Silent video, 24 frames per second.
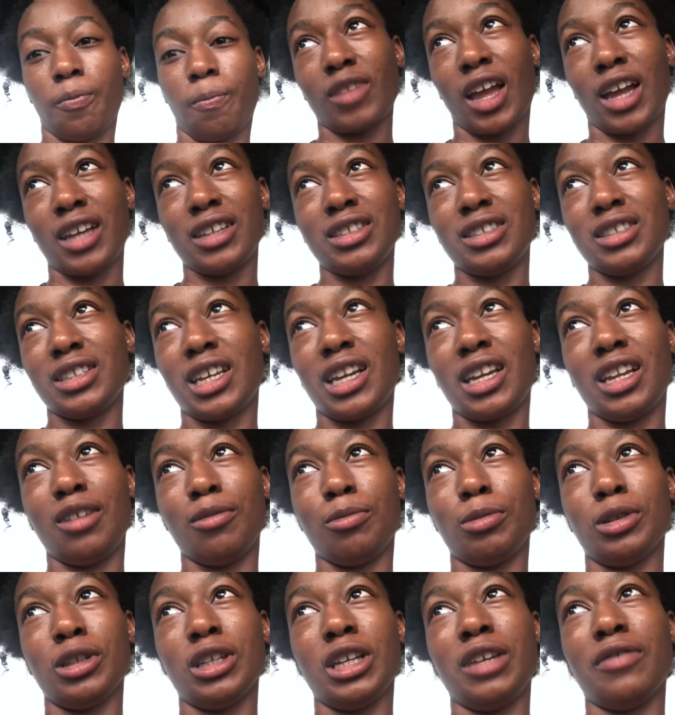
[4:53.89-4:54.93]
I just can't even
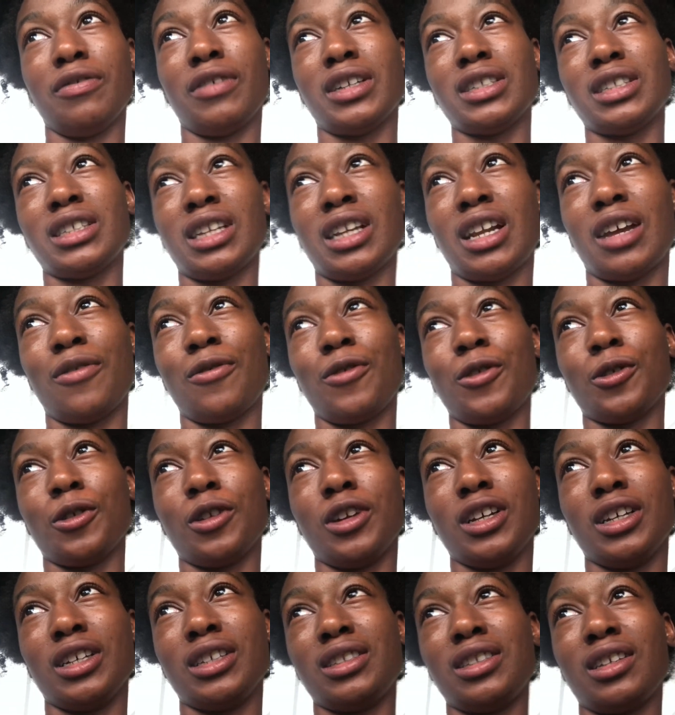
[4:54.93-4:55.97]
believe I said I feel
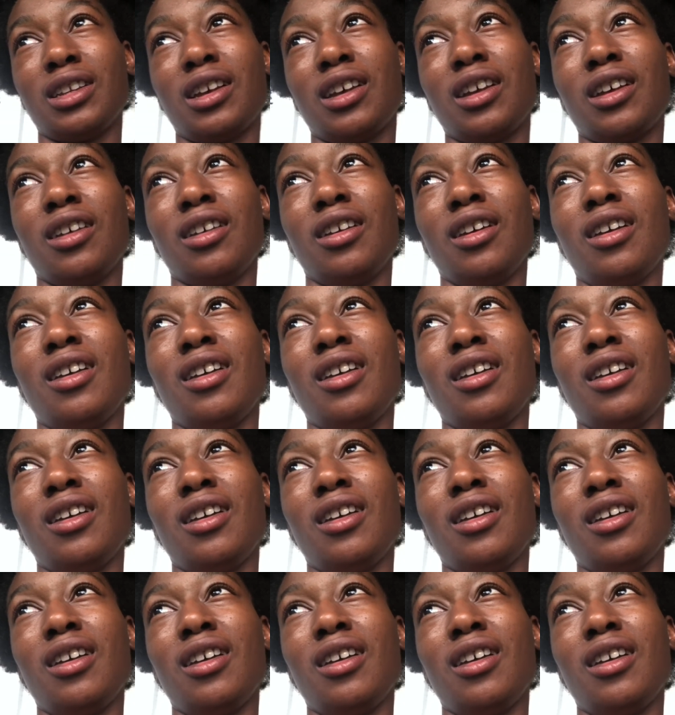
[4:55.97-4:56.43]
good today.